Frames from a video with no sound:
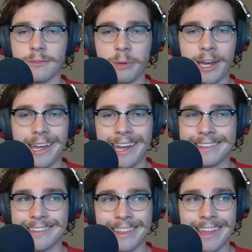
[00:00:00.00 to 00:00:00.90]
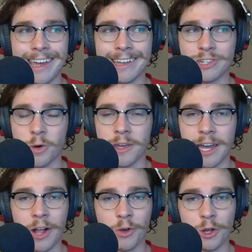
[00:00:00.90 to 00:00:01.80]
But it's the thing, Joey
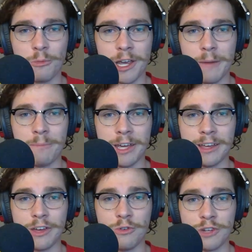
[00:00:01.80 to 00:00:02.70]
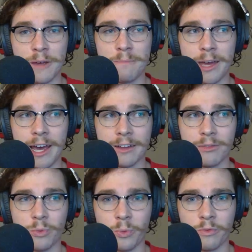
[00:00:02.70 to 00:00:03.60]
Gallo can make a big, huge impact
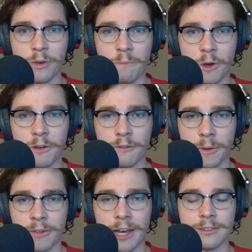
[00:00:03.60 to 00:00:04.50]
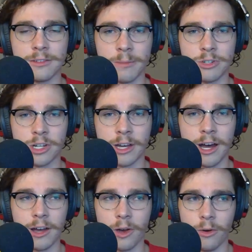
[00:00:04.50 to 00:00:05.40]
from moving from Texas up to
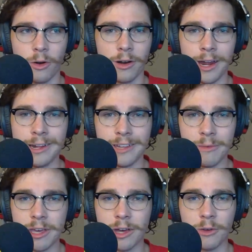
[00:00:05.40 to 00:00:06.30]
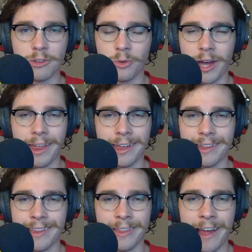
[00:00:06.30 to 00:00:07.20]
Chicago or any team he goes to.
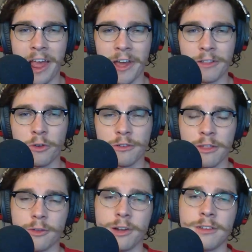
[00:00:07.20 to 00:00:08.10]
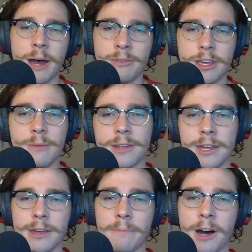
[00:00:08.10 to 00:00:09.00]
I think those are the three top teams that
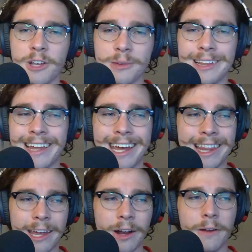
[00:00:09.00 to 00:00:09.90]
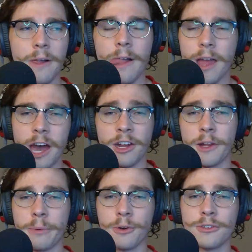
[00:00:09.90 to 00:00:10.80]
he could possibly land there. Another
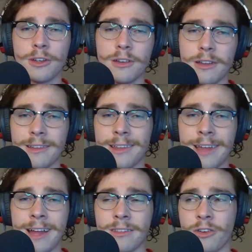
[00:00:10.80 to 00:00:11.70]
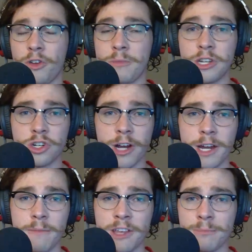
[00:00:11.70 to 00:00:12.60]
person that could be
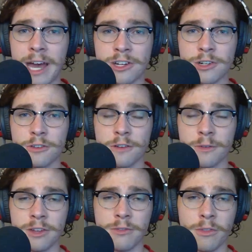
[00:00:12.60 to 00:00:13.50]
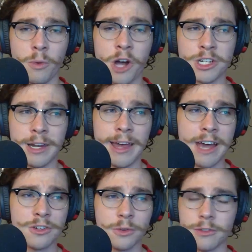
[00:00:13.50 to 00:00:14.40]
traded is Max Scherzer from the Washington
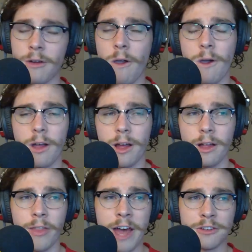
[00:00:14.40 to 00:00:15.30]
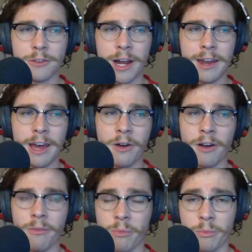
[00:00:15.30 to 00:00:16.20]
Nationals. Nationals right now
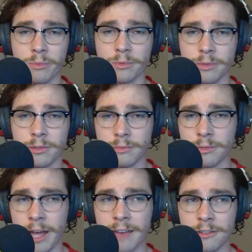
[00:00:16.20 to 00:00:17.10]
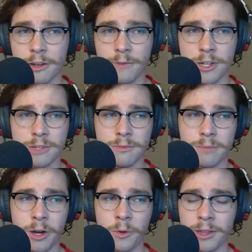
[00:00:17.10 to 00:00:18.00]
are last in the division,
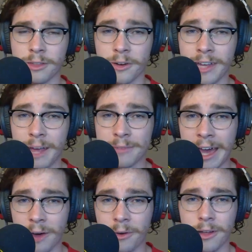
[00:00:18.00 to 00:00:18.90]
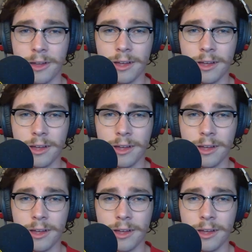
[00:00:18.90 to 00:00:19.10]
but only three games out.